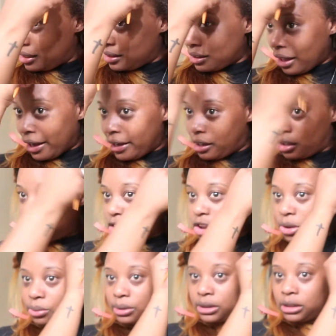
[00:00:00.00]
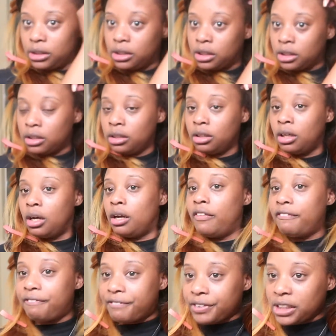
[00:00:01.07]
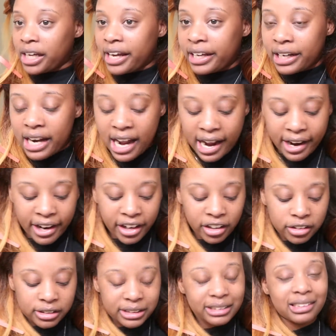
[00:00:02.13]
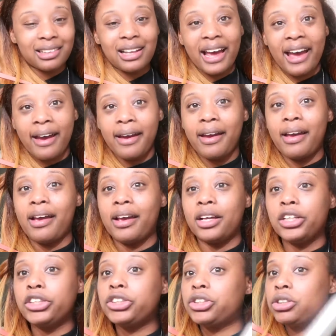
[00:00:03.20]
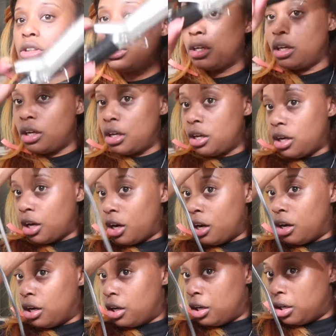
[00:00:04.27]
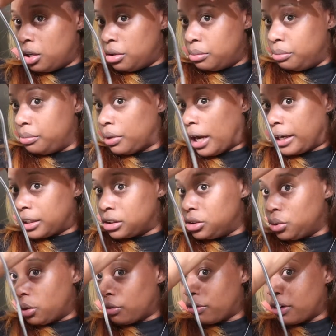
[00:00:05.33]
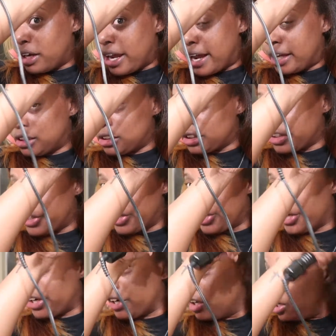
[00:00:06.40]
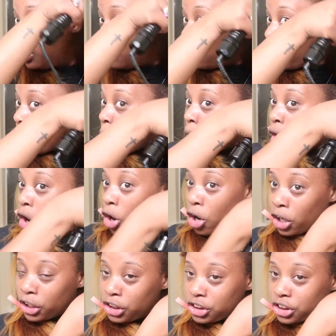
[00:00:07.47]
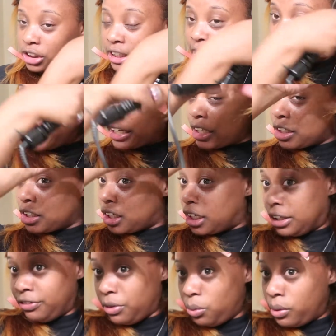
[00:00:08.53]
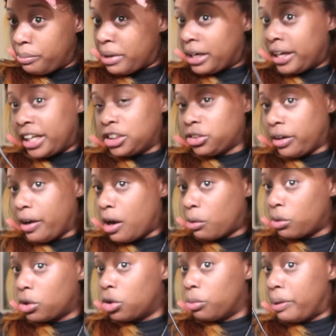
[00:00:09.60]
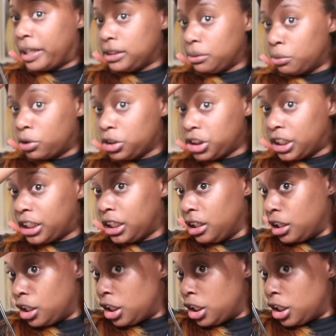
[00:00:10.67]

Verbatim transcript: Like, she was the flat iron slash, um, I could do a relaxer, wash, and even with my natural hair, I would go back to Monché